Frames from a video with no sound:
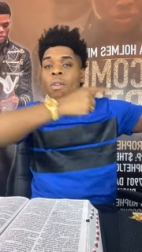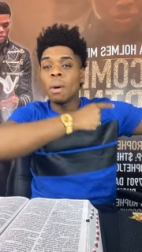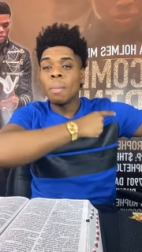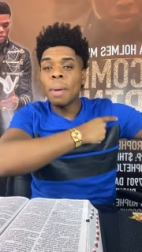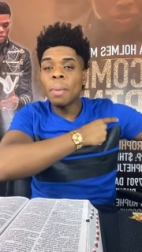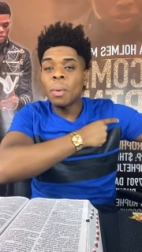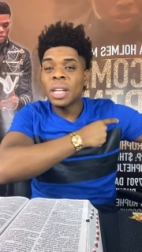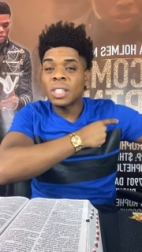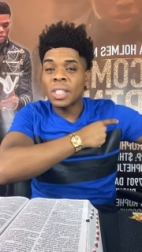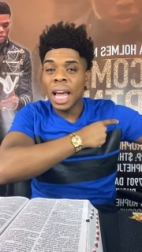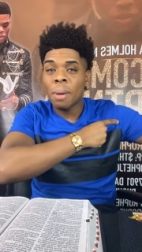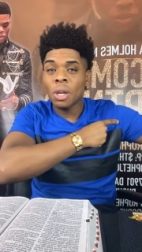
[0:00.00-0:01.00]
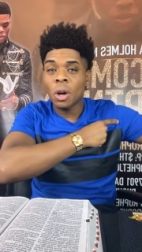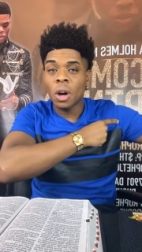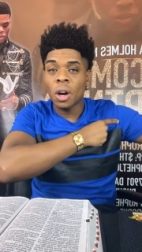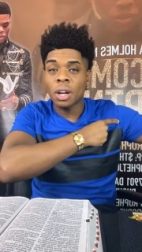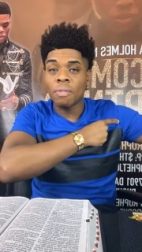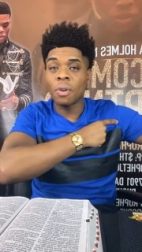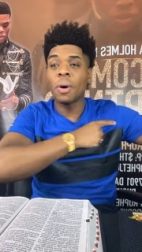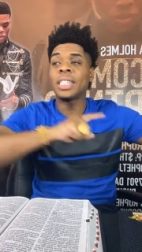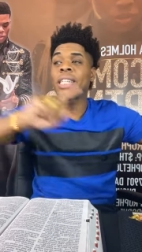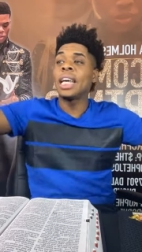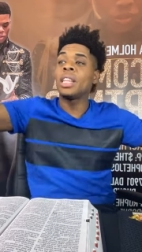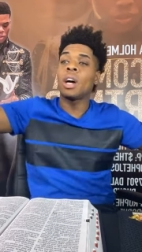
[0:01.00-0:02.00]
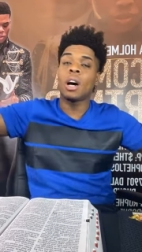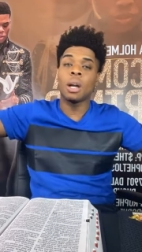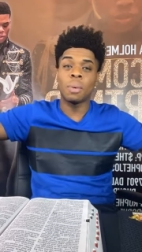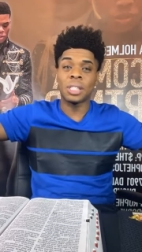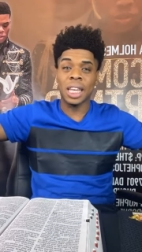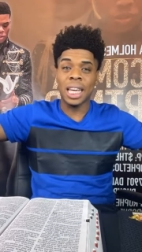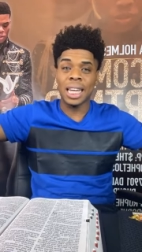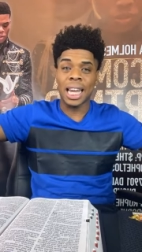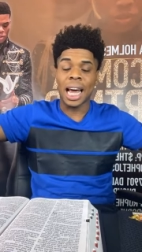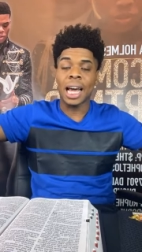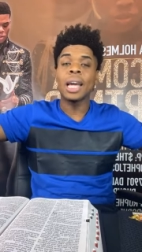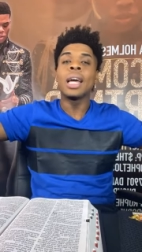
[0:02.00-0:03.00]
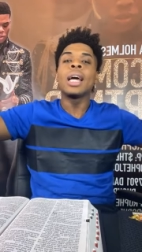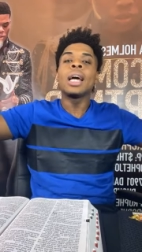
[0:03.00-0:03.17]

Remember when Samuel heard a voice and he thought it was Eli.